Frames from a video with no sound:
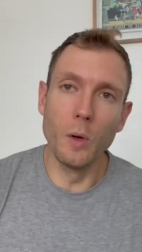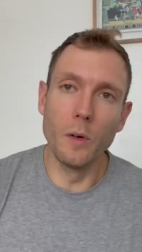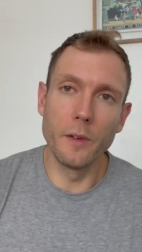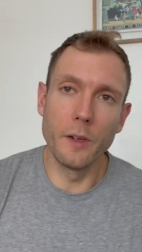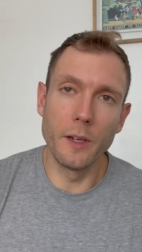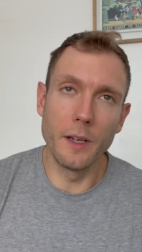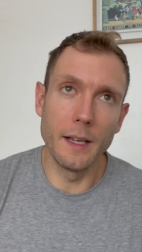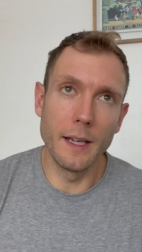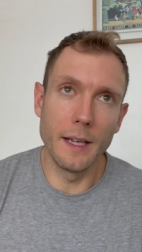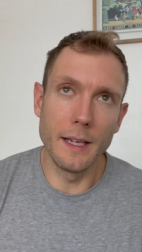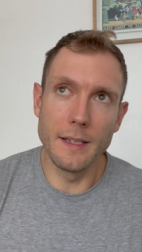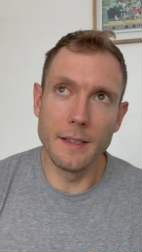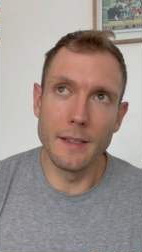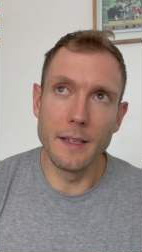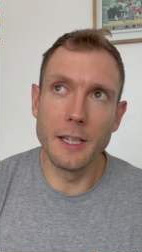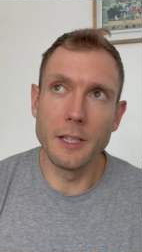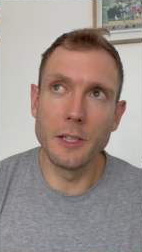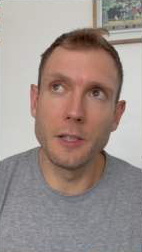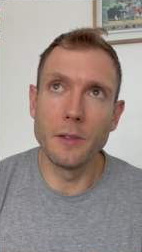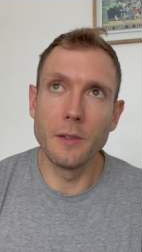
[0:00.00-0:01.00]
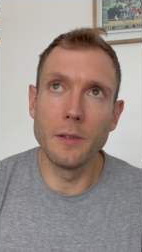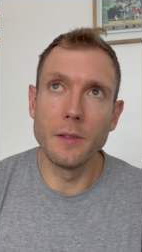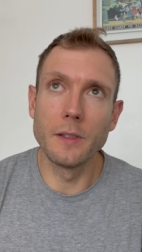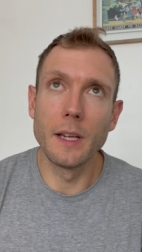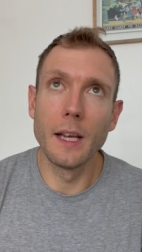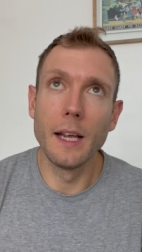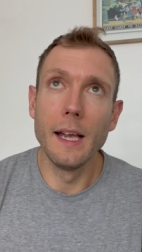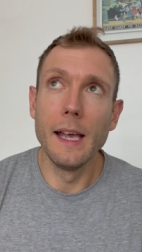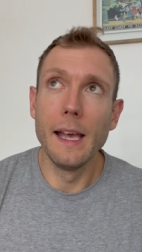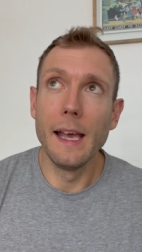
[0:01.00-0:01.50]
for easy day
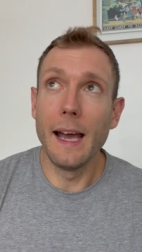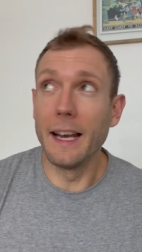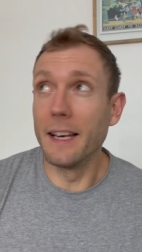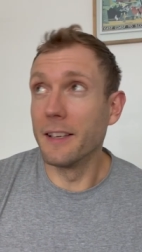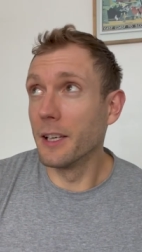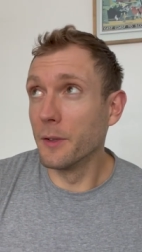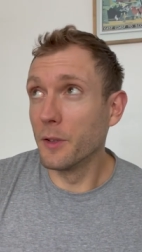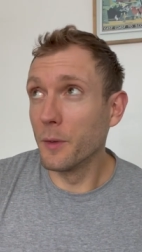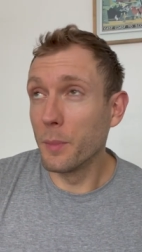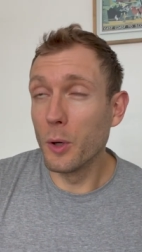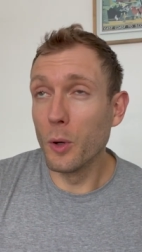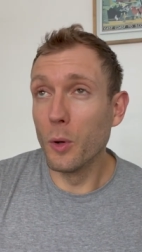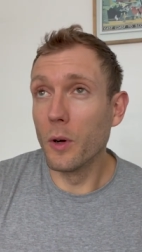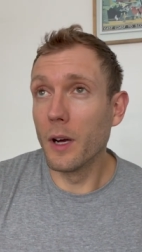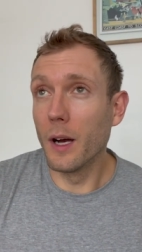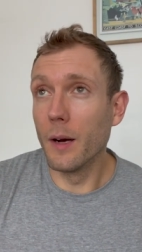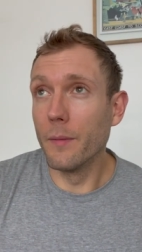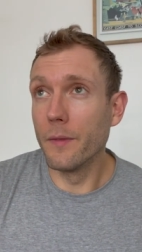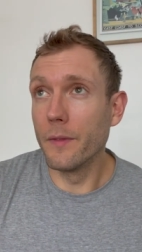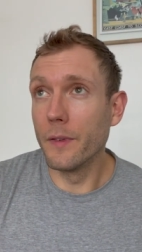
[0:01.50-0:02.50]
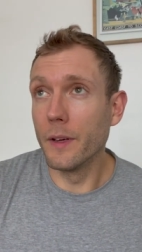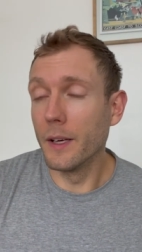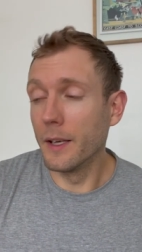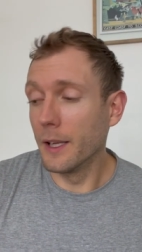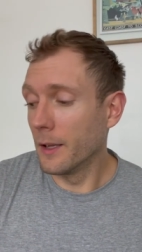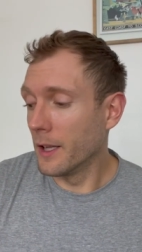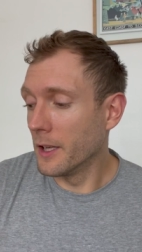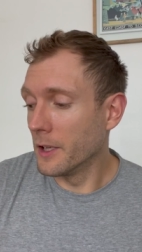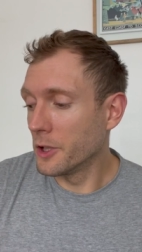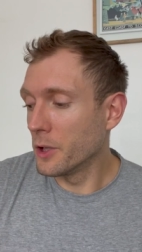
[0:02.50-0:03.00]
shoes. And in terms of pure
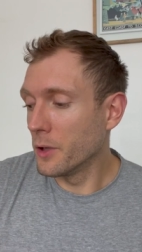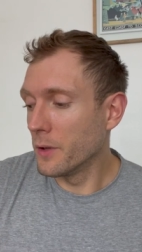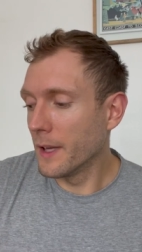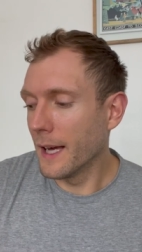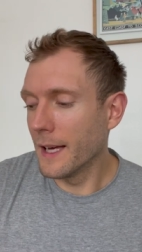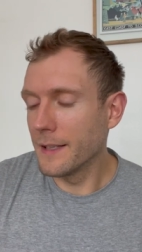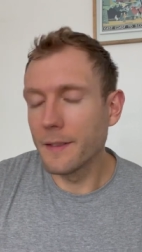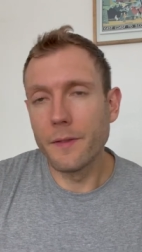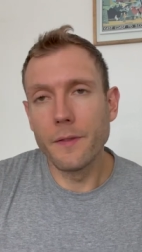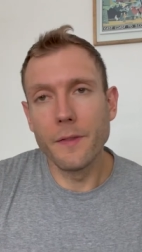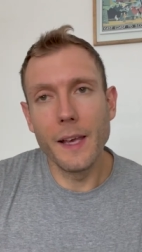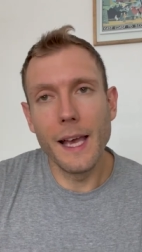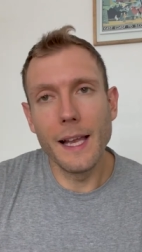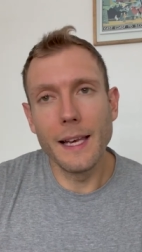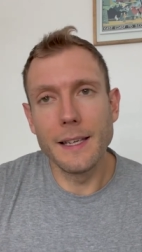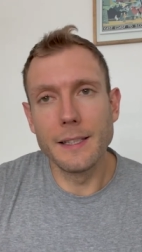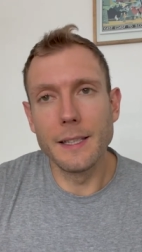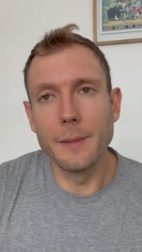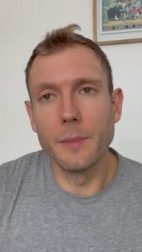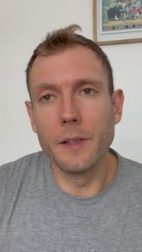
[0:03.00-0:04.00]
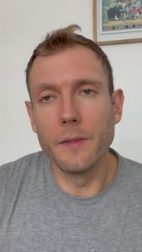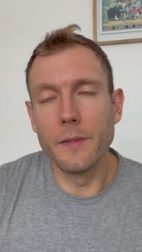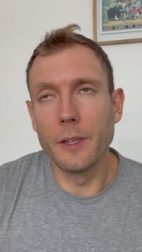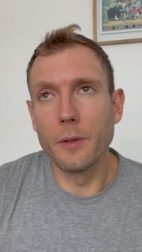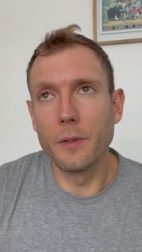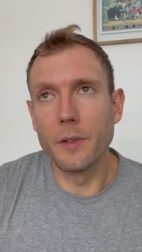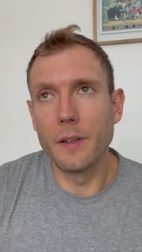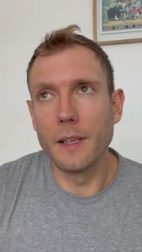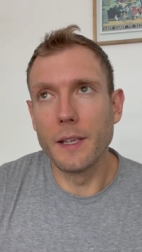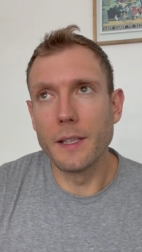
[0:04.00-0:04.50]
comfort, the shoe that has a fairly similar
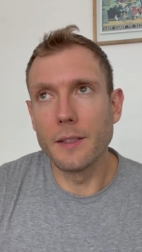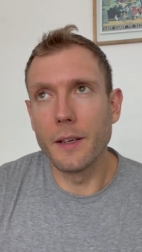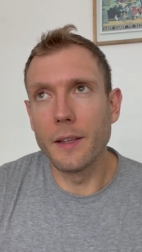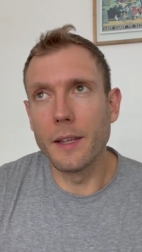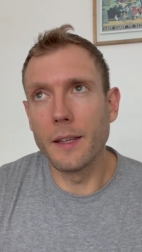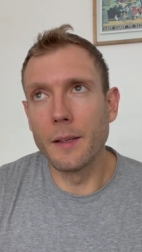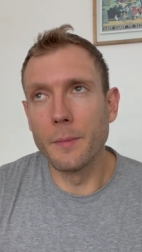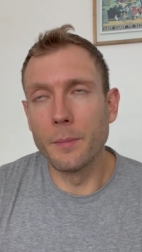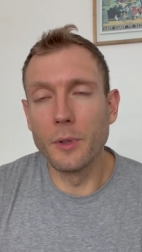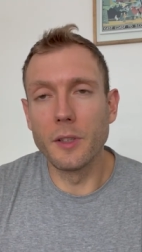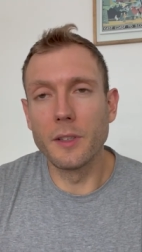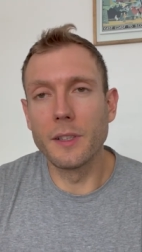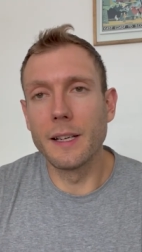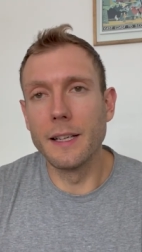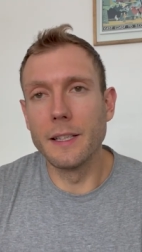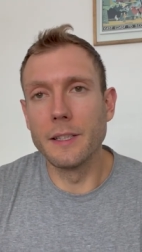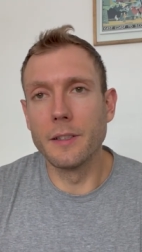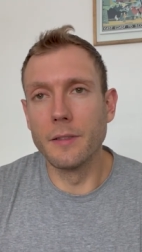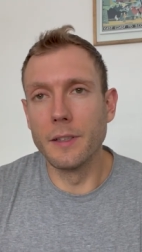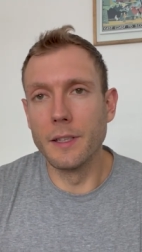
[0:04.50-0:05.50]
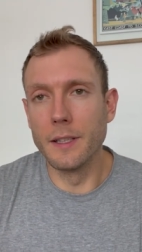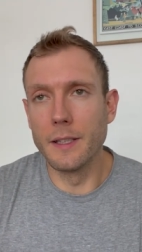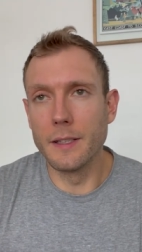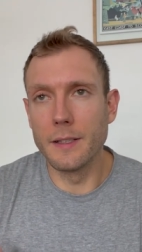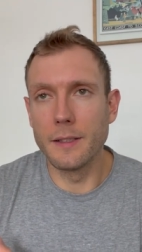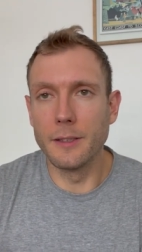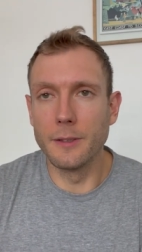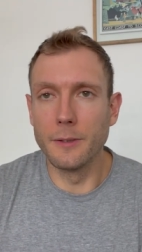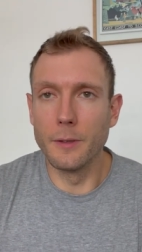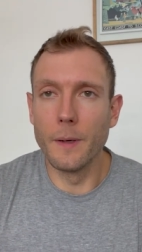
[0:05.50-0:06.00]
feel to this, I think the Brooks Glycerin
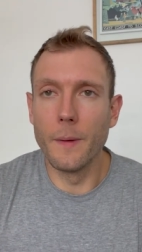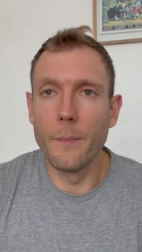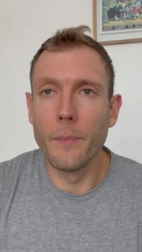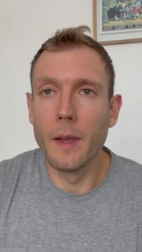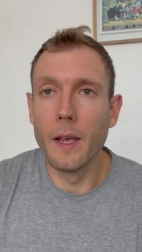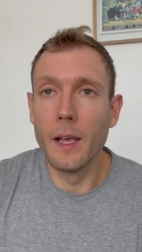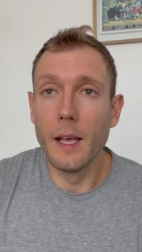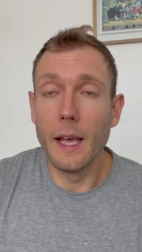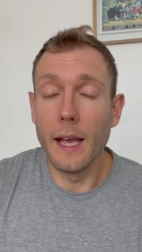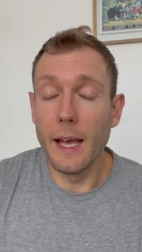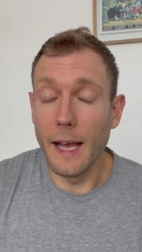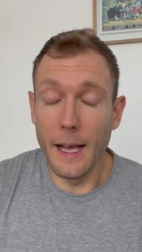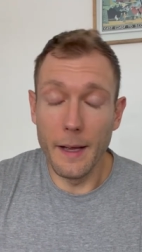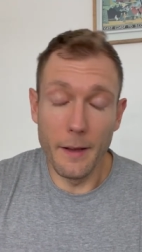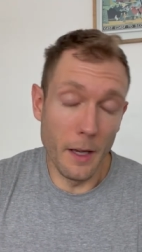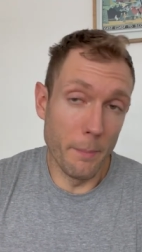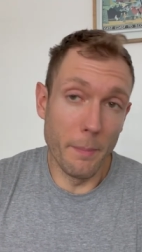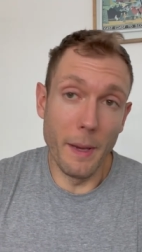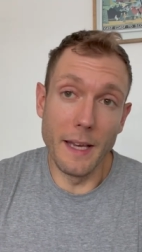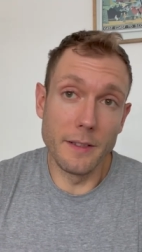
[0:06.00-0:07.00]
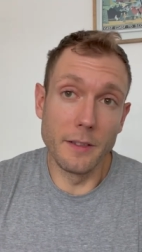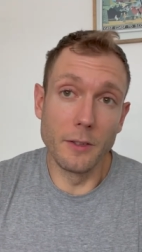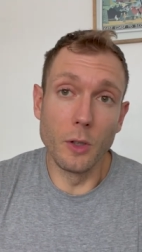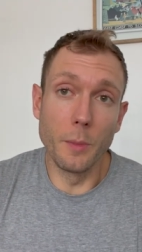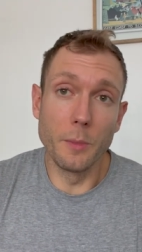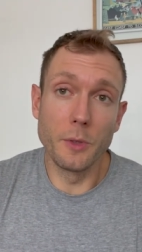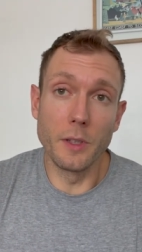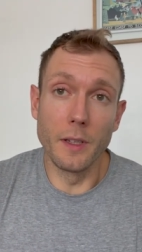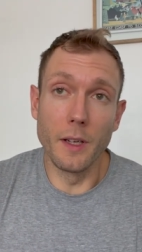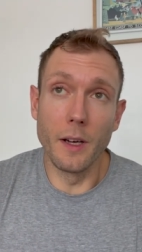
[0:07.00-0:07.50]
is still a
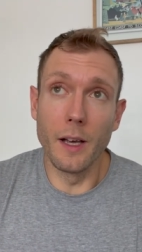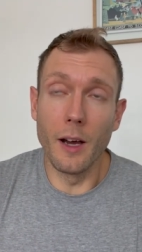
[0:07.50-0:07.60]
better option.